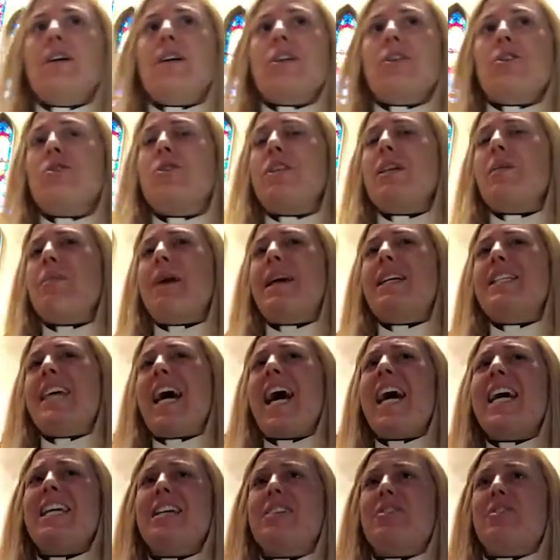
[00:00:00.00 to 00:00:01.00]
You see, my
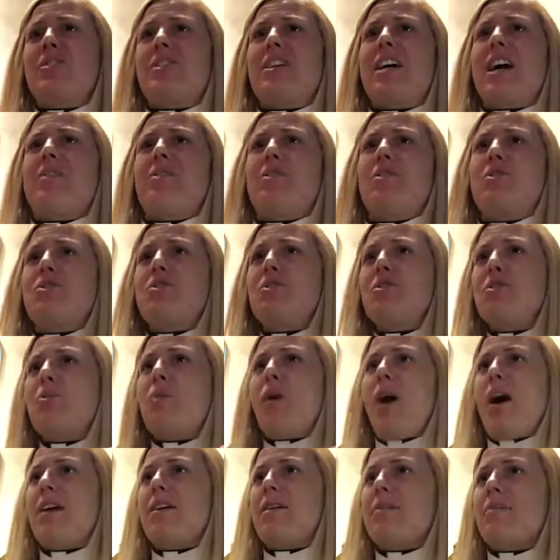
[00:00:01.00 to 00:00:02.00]
dad had just got this new
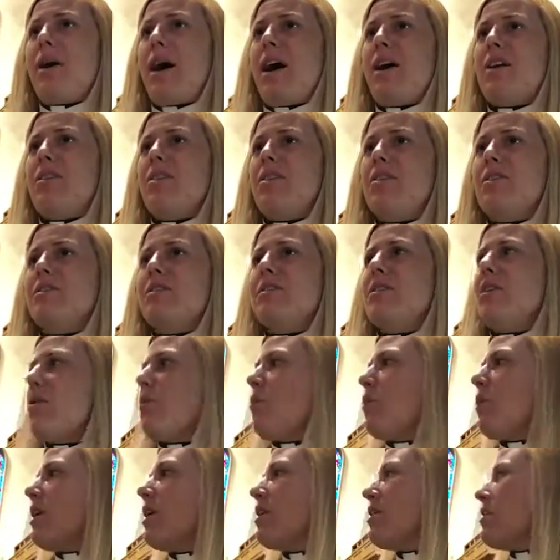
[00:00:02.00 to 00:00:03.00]
water bottle,
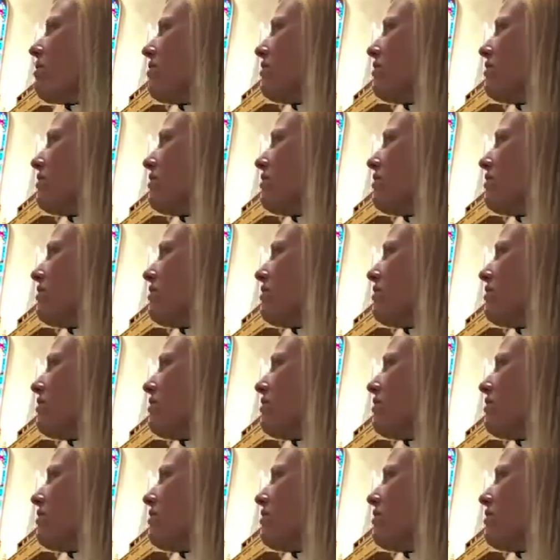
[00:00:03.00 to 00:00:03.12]
one of the